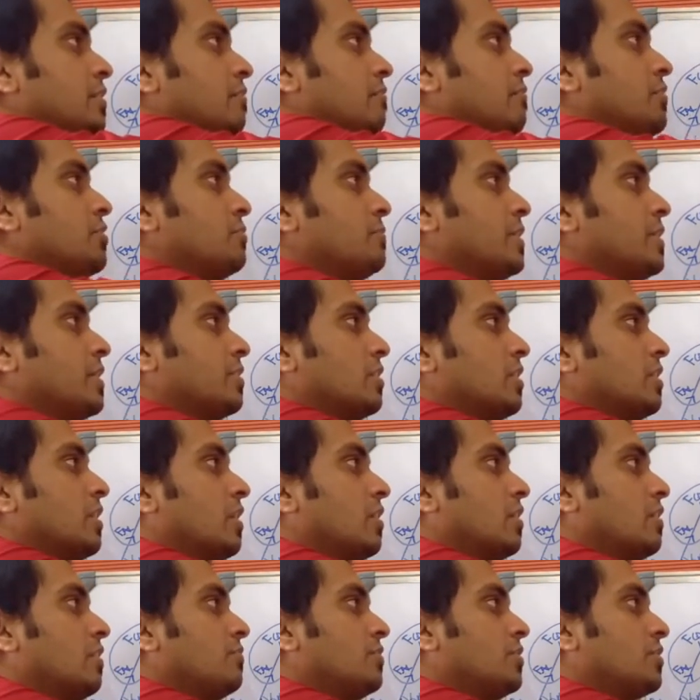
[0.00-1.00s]
which makes an
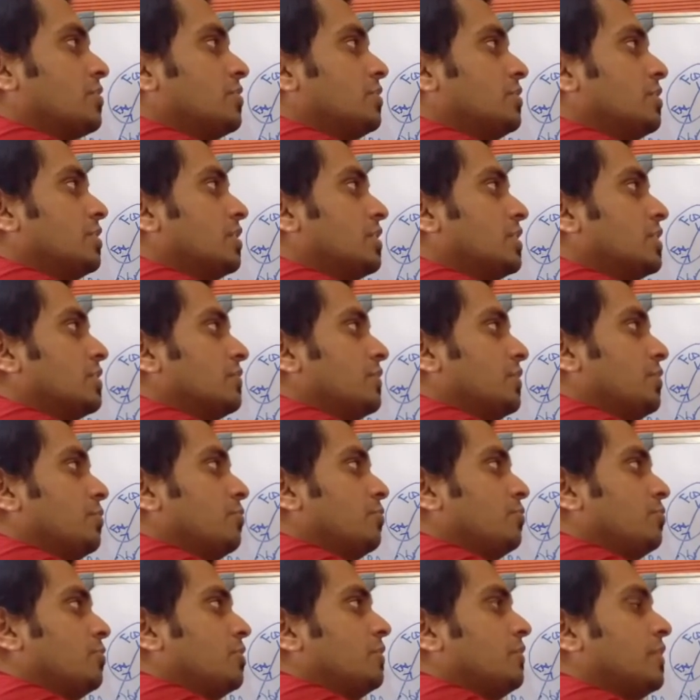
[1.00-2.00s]
angle of 60 degrees. We
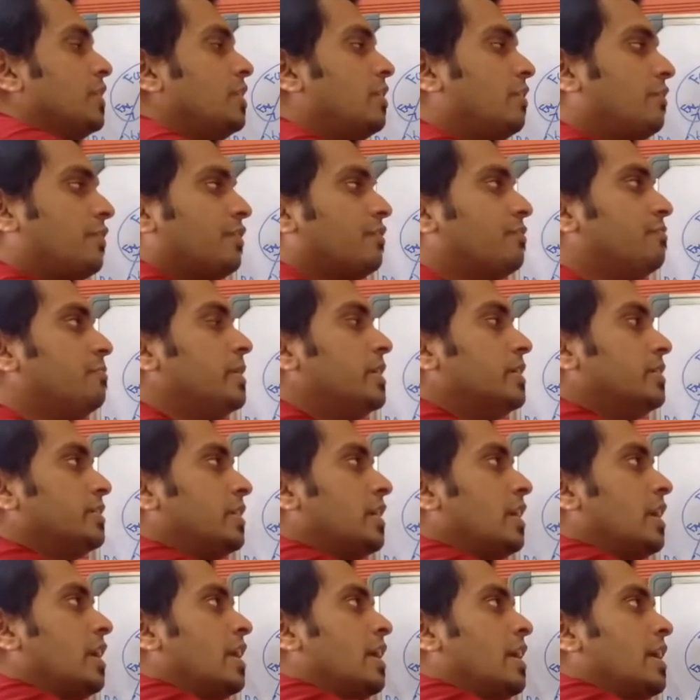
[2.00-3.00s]
don't know the value of
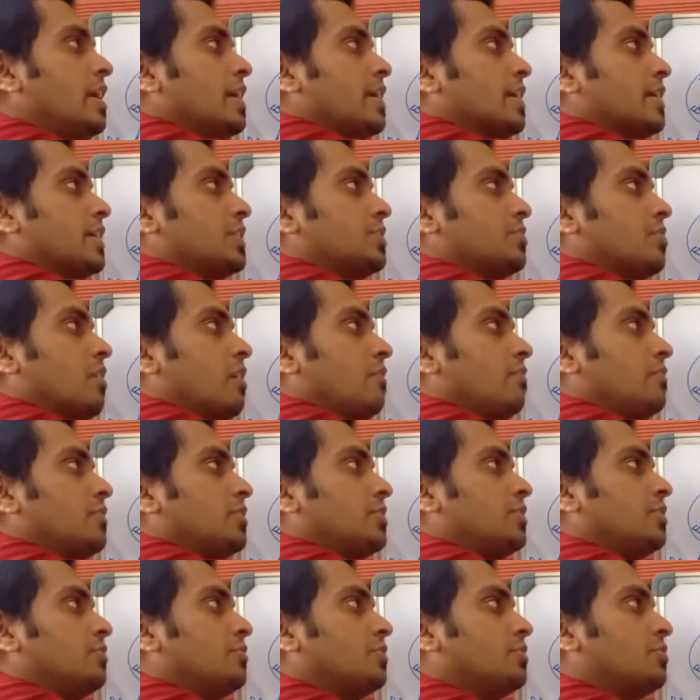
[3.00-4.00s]
FBC. Resolve
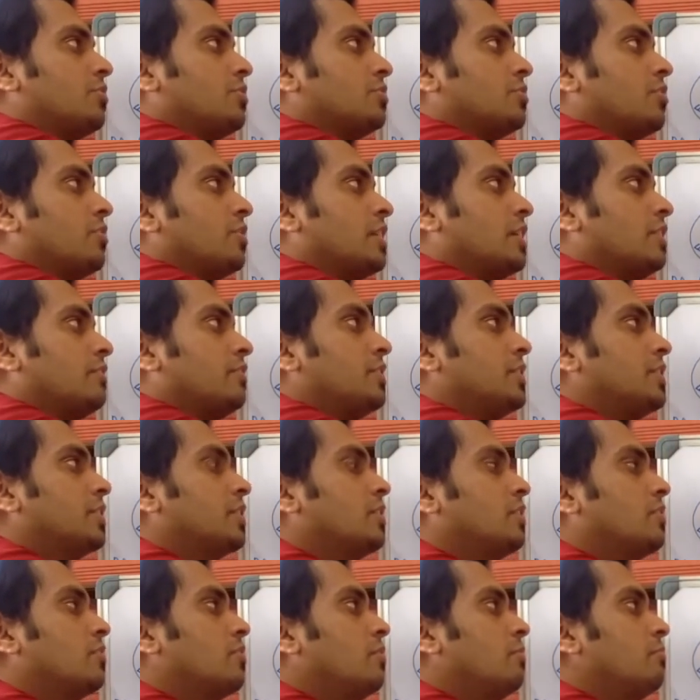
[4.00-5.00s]
this into its horizontal and
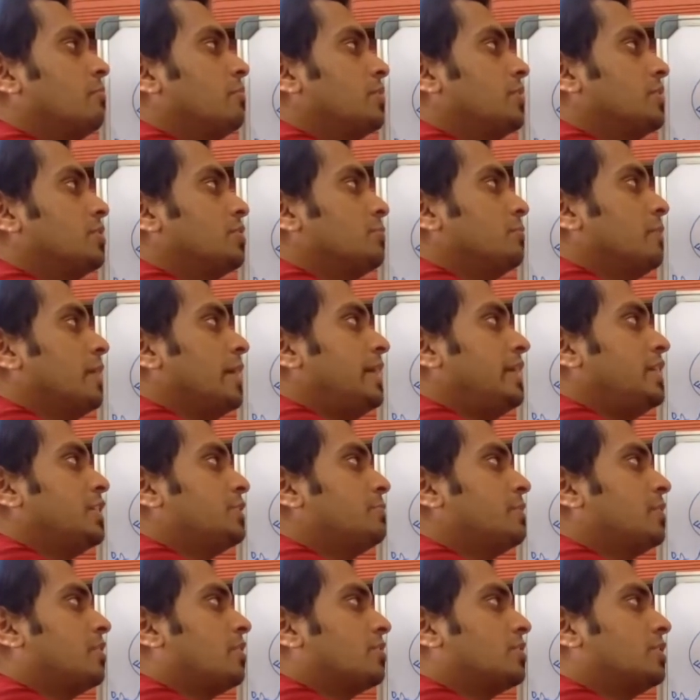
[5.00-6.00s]
vertical components.
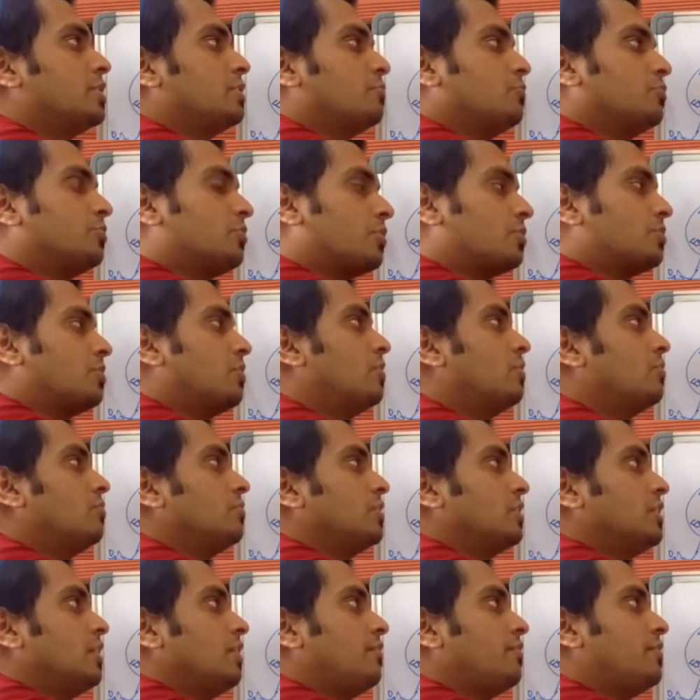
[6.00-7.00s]
Minus because it moves horizontal
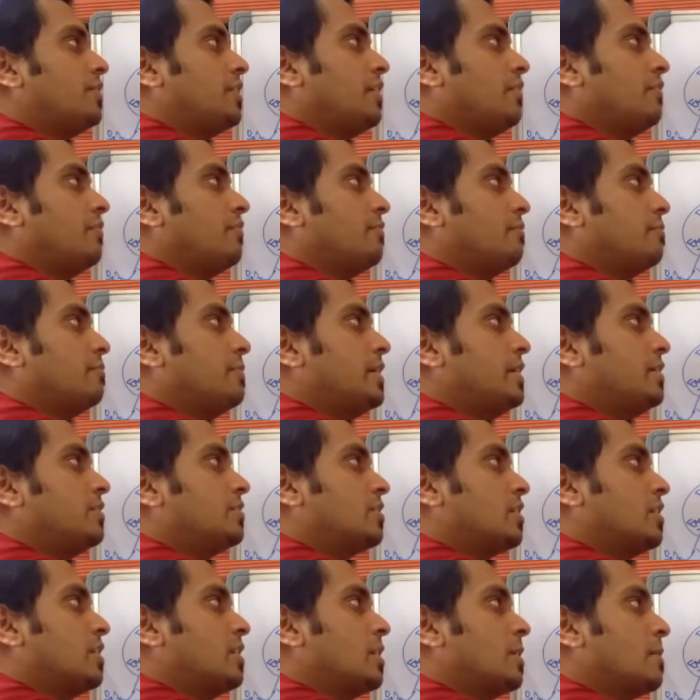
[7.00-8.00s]
to the left.
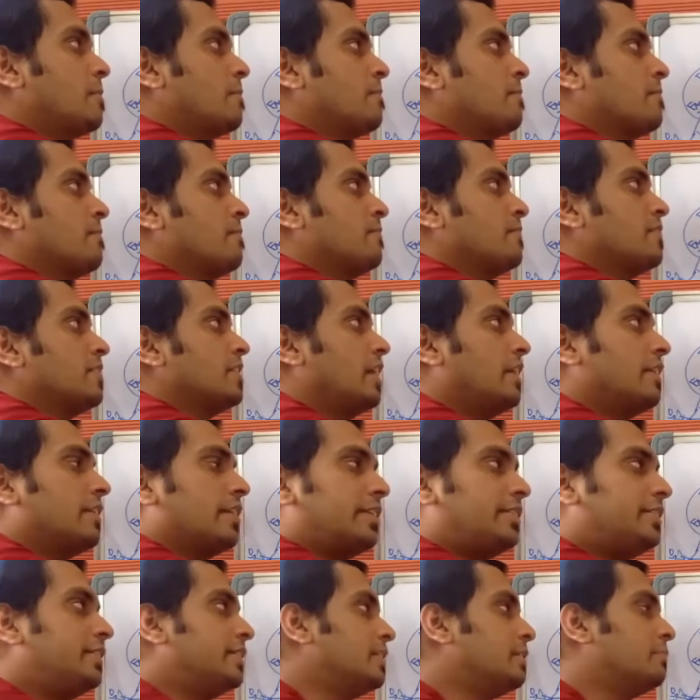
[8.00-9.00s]
FBC, I
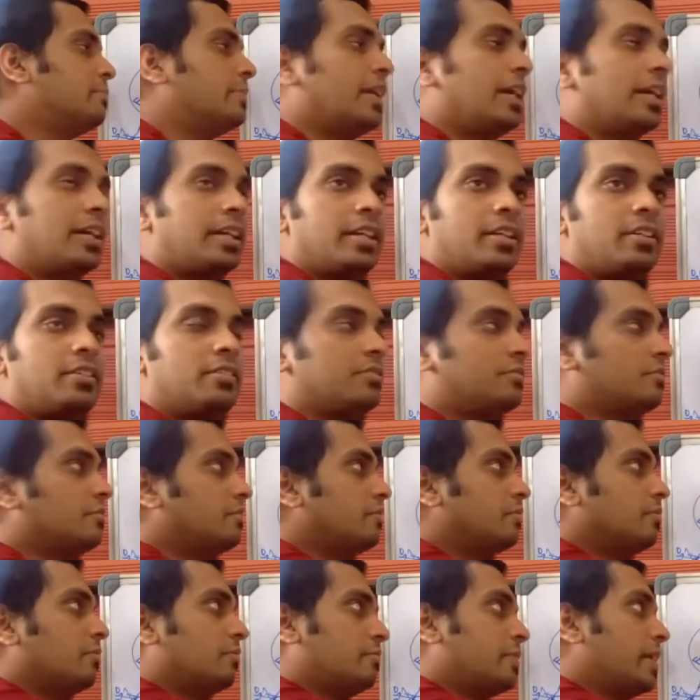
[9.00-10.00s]
write it in the bracket.
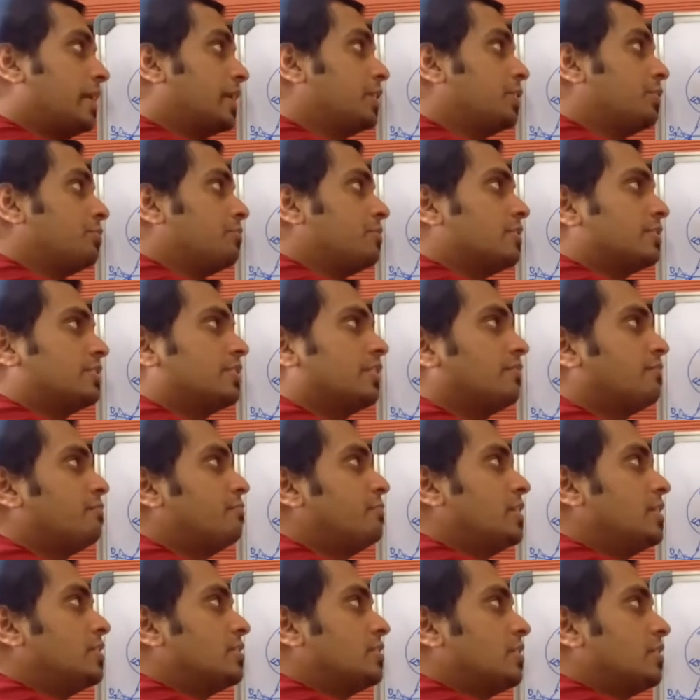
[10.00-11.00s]
Magnitude is
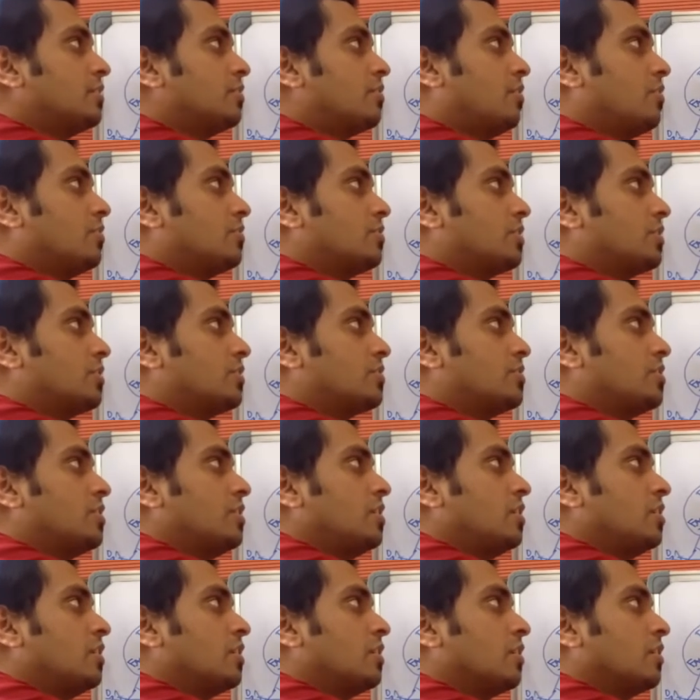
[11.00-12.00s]
FBC cos
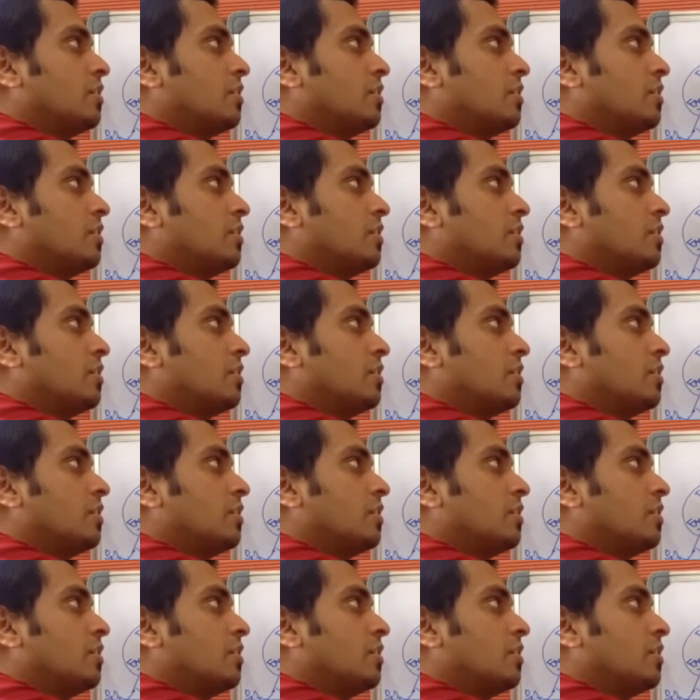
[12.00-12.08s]
60,